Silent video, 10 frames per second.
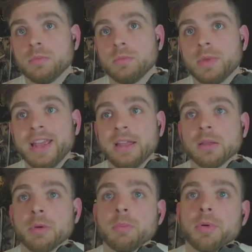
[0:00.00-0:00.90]
heating
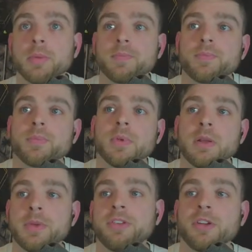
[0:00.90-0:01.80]
the pump up, and it
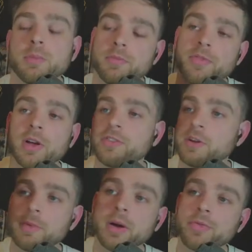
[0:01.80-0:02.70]
means you can
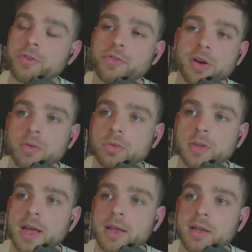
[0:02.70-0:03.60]
virtually be off the trigger all
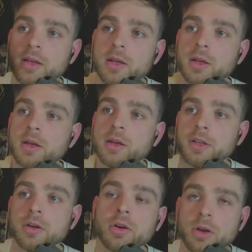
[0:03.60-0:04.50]
day and
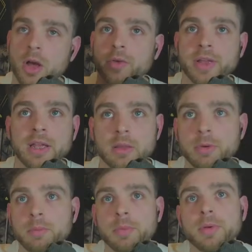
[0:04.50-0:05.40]
you're not going to overheat the
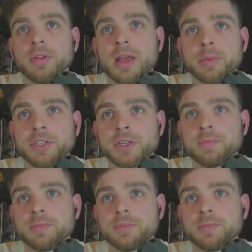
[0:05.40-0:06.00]
pump and damage it.